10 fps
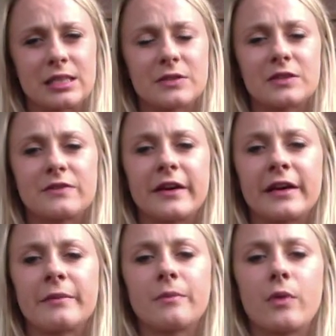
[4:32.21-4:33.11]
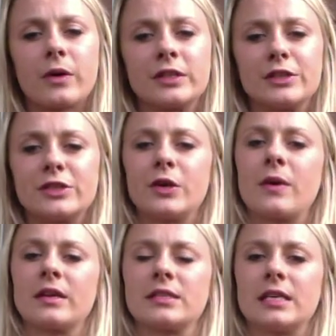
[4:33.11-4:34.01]
So it's very important. You don't
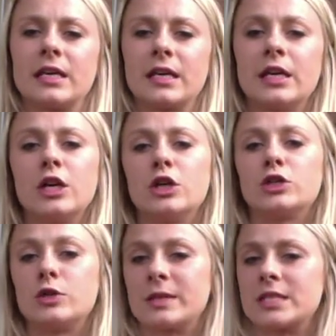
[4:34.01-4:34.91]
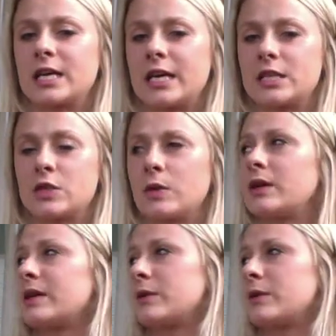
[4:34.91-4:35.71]
want to take too much diet soda.